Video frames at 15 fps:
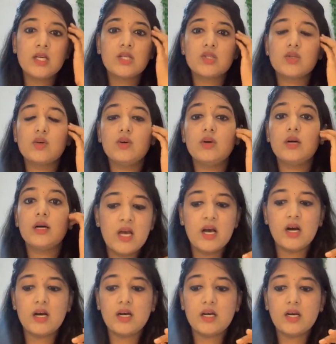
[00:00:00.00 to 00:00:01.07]
so
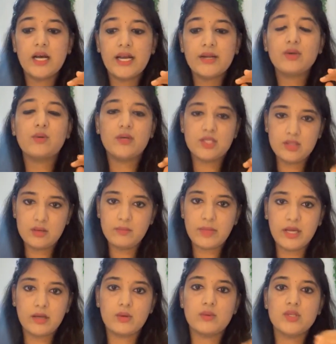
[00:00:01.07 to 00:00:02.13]
and question
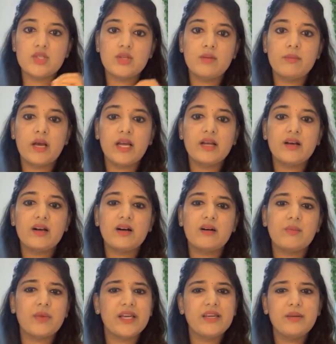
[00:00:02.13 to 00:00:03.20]
bank,
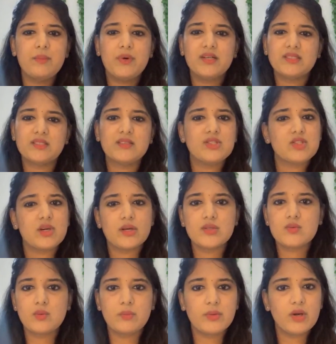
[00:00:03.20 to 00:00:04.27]
my personal
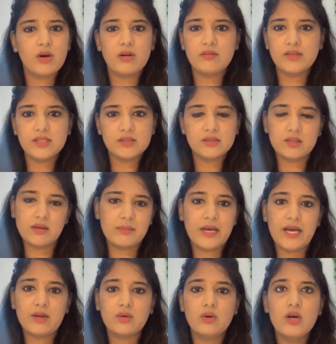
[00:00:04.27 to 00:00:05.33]
choice would be always
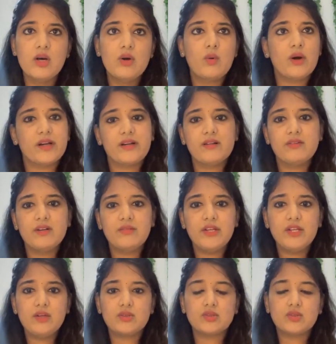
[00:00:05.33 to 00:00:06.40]
Marrow. Whatever video